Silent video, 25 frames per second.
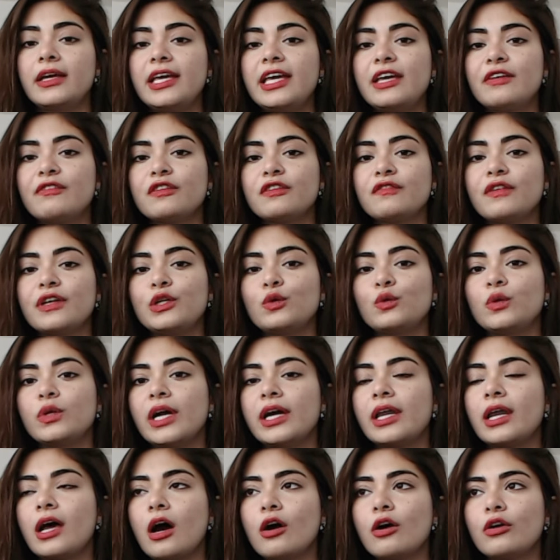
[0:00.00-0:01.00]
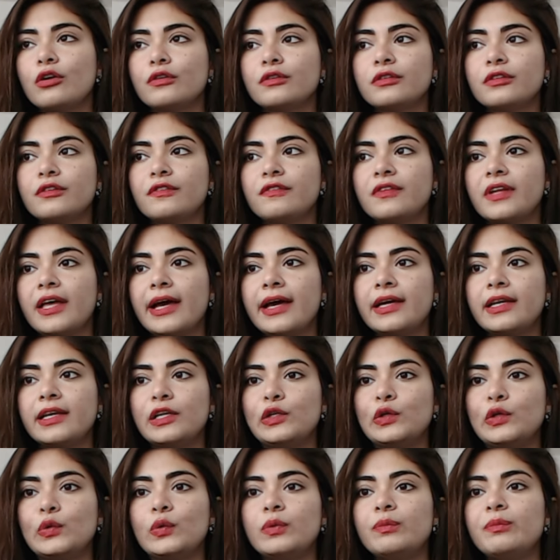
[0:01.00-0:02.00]
Even when you get out of the flight and
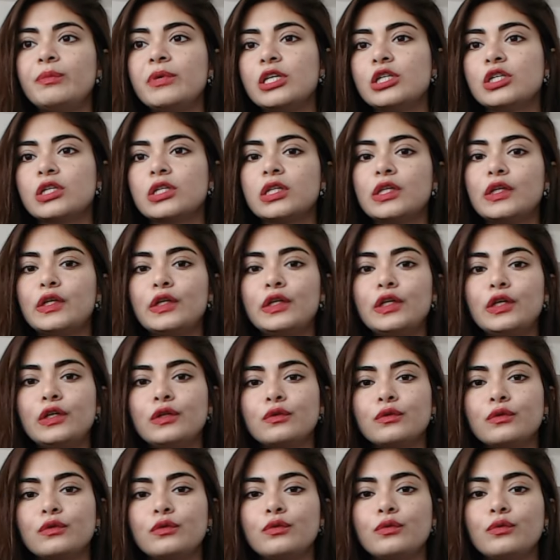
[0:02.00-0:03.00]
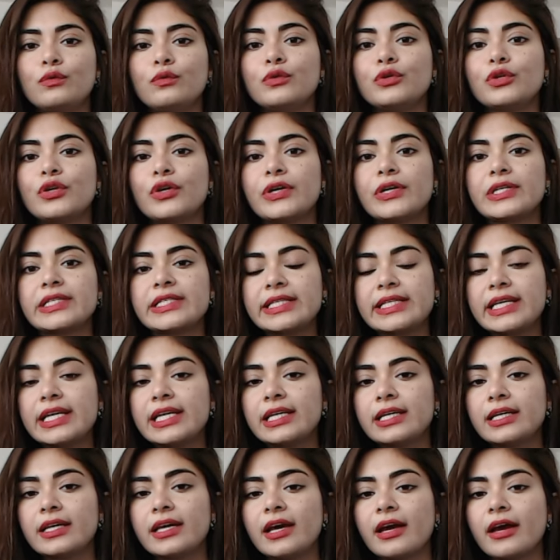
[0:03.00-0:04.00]
you immediately need to do your
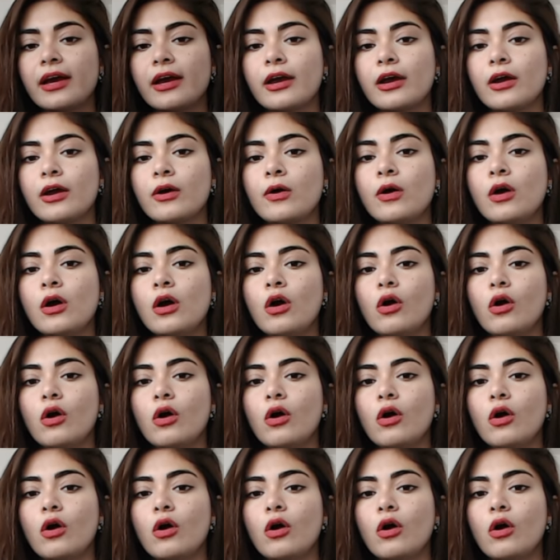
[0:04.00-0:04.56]
skincare